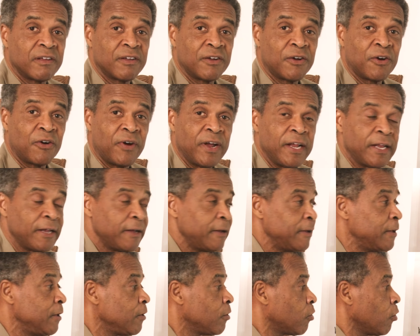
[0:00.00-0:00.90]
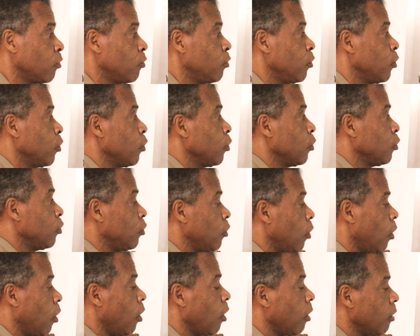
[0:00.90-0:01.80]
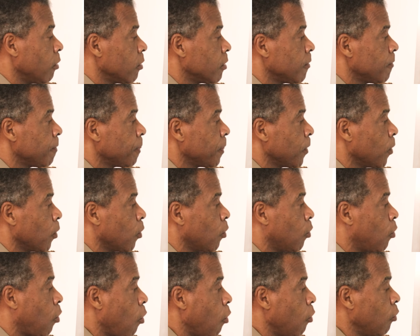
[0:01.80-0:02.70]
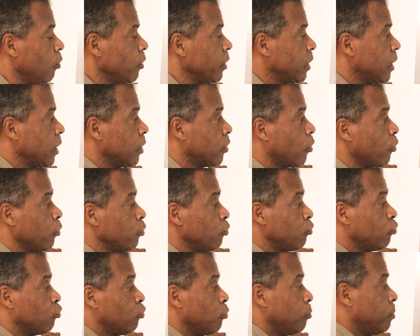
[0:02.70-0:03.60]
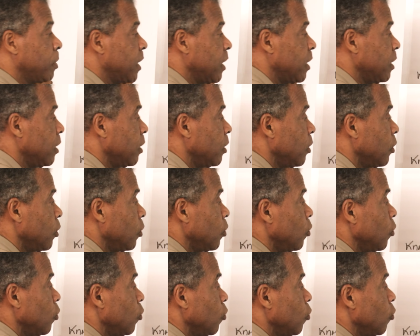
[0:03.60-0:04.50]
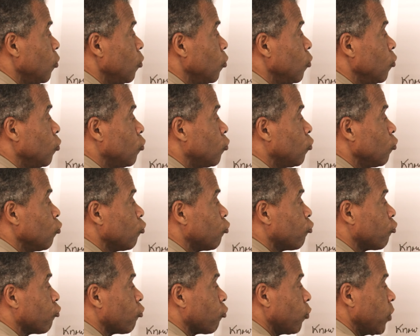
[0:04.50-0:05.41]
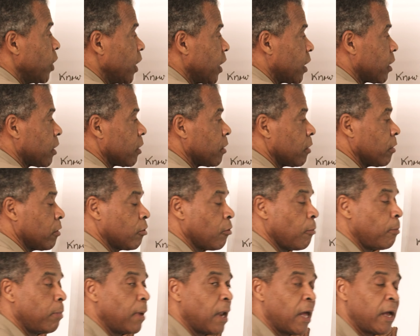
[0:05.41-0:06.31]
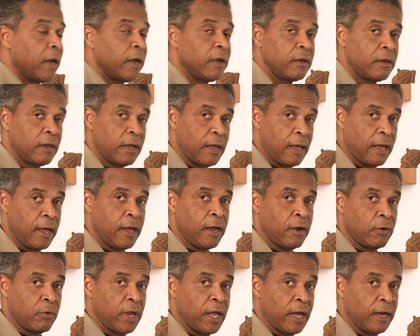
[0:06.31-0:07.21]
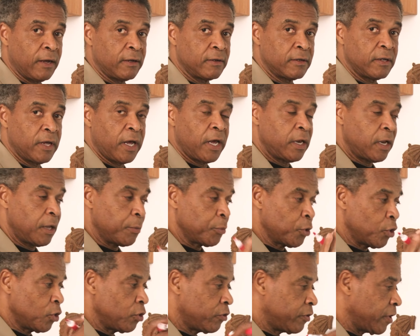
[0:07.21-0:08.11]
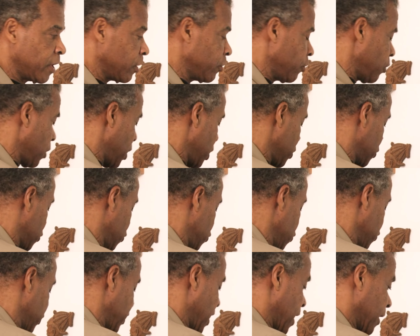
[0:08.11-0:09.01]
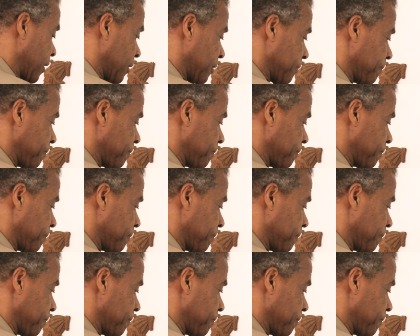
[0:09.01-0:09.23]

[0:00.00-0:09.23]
All right? So your goal is going to be to shrink the blind area. And I'm going to tell you how to do that.